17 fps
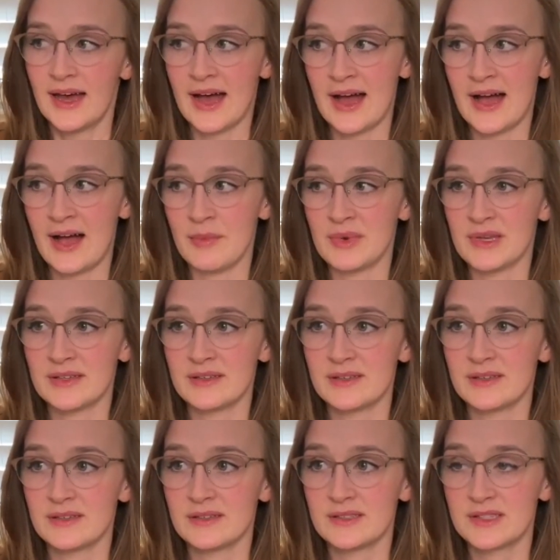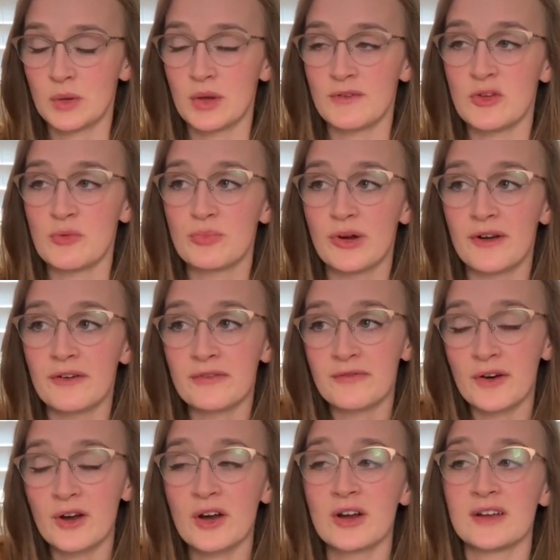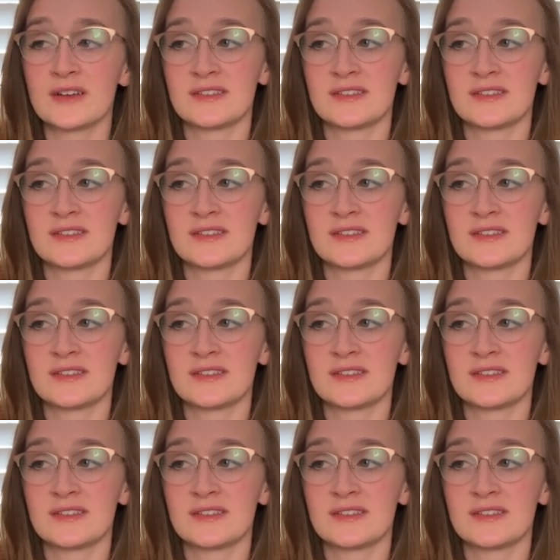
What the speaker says: So if you prefer